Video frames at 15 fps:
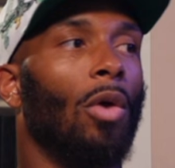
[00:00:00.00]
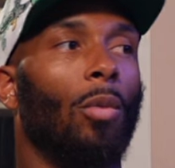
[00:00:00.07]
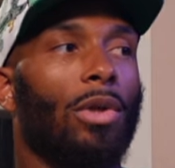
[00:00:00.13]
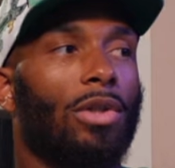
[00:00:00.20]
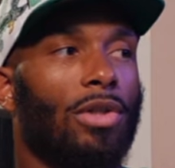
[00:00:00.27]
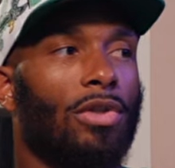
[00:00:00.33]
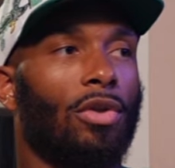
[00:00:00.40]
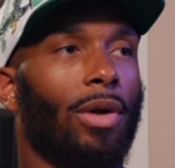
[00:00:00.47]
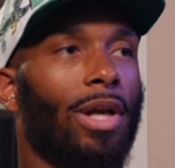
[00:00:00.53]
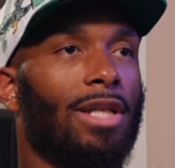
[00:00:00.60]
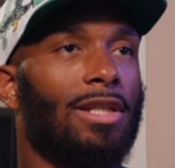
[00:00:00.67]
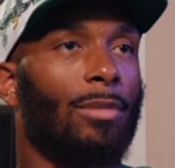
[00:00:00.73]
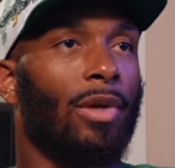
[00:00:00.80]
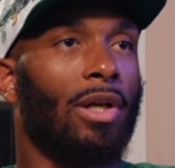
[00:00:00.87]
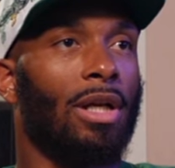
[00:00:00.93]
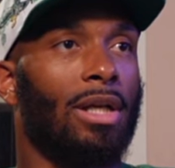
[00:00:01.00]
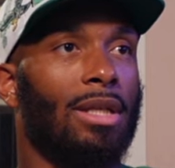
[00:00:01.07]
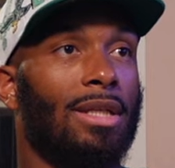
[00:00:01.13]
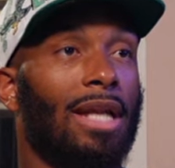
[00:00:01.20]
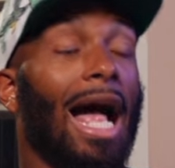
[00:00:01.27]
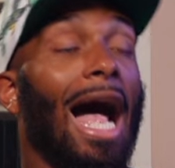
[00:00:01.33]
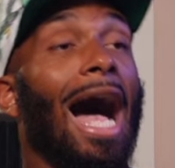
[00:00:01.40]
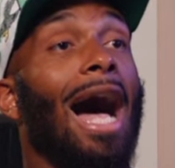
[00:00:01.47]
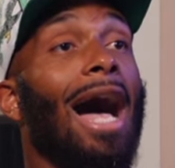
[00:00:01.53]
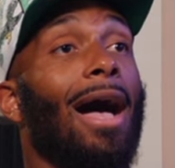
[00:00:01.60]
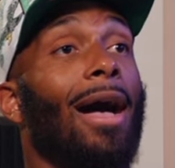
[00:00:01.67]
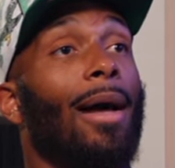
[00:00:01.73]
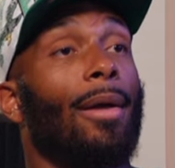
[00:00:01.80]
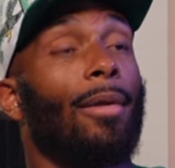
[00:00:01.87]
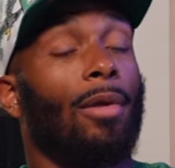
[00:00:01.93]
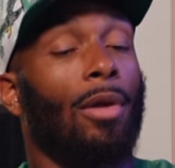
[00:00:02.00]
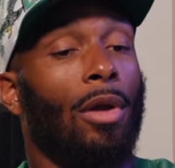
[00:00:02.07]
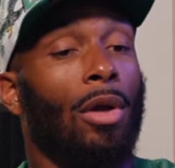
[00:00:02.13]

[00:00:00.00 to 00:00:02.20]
which is crazy because I